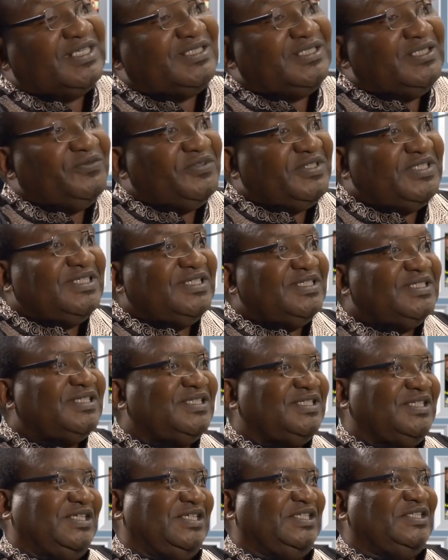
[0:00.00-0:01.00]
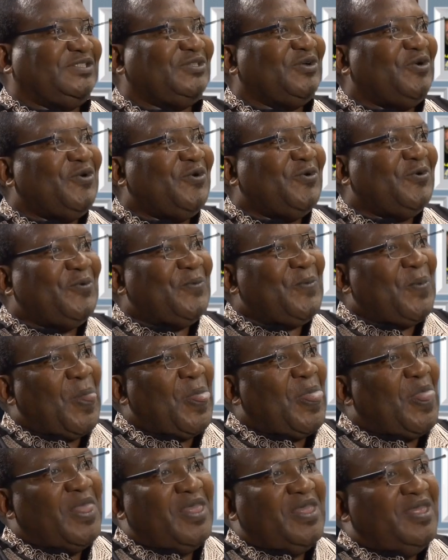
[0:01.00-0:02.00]
activities. So
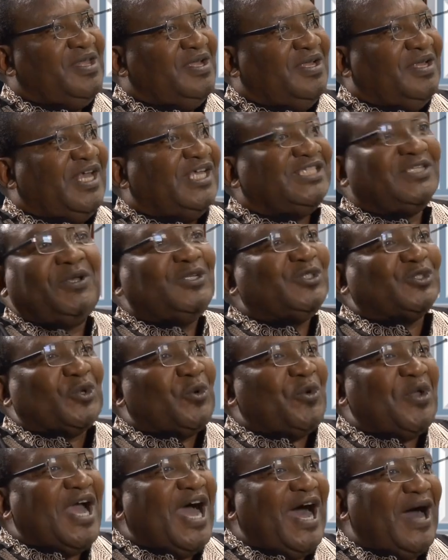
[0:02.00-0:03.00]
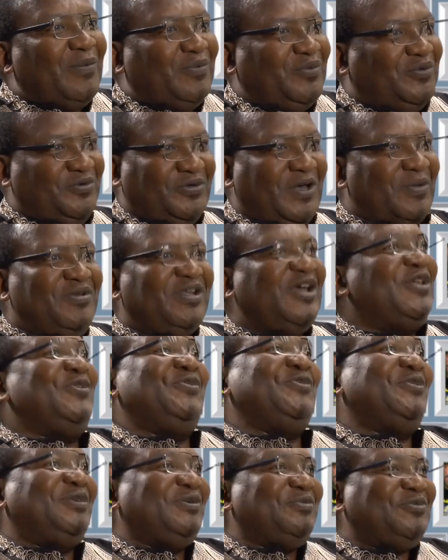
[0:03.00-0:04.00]
as I was growing up, I
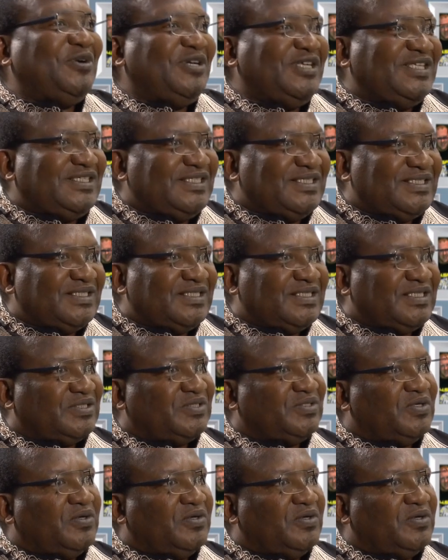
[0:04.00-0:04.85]
knew about politics.